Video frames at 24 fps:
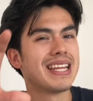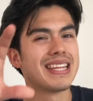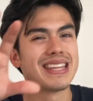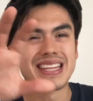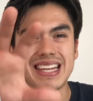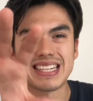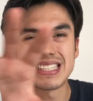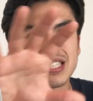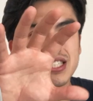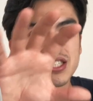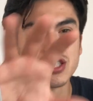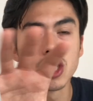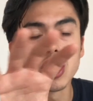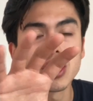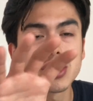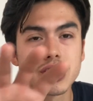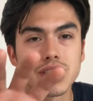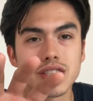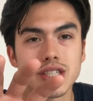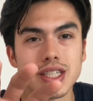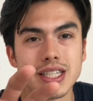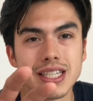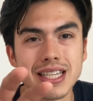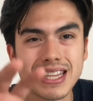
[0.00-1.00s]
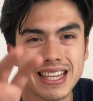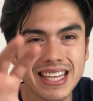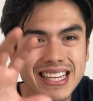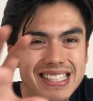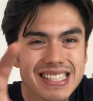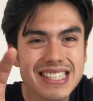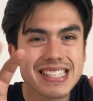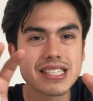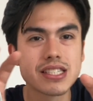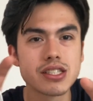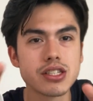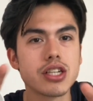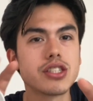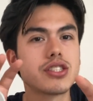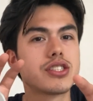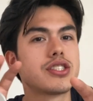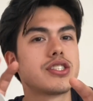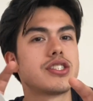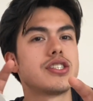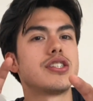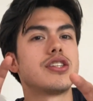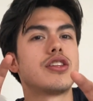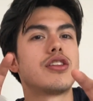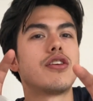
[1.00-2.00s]
This is not
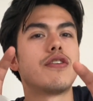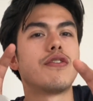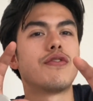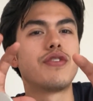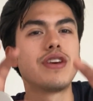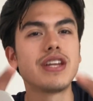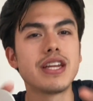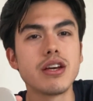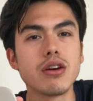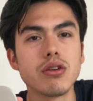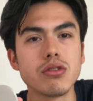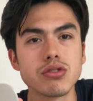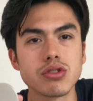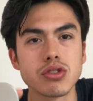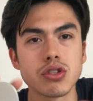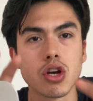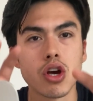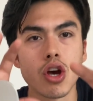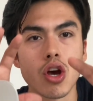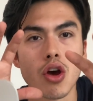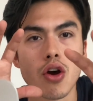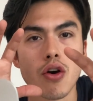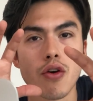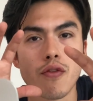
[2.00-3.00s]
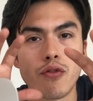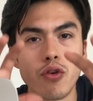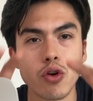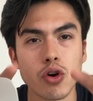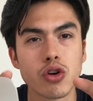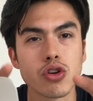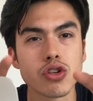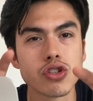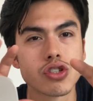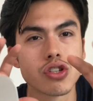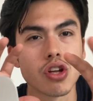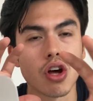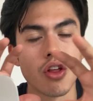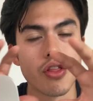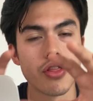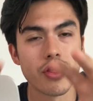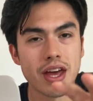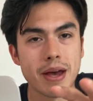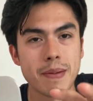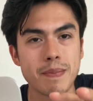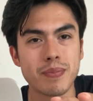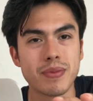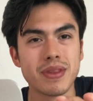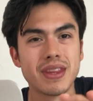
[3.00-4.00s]
the videos focused on
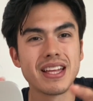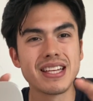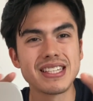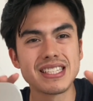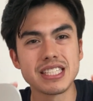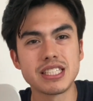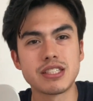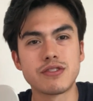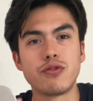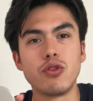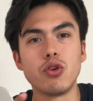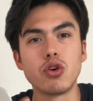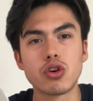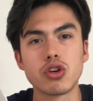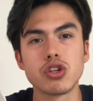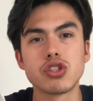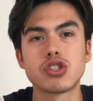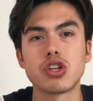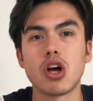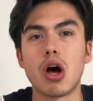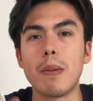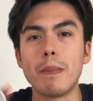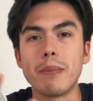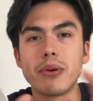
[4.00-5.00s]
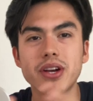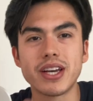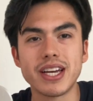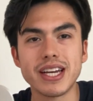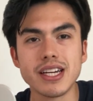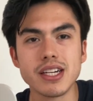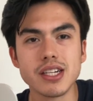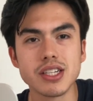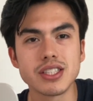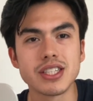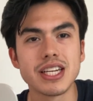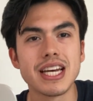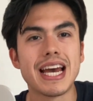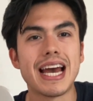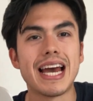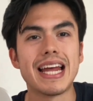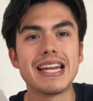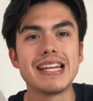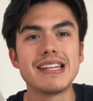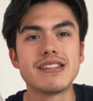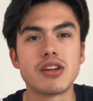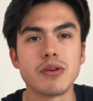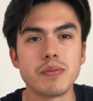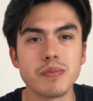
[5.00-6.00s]
them. This is focused on beginners and
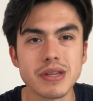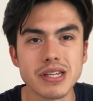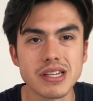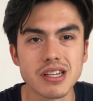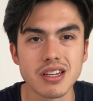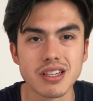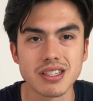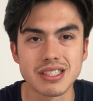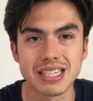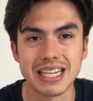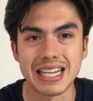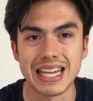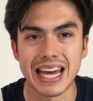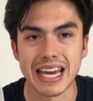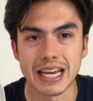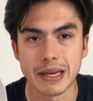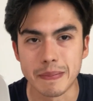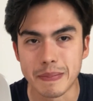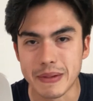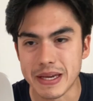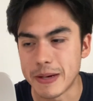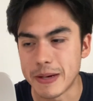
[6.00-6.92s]
intermediates like me.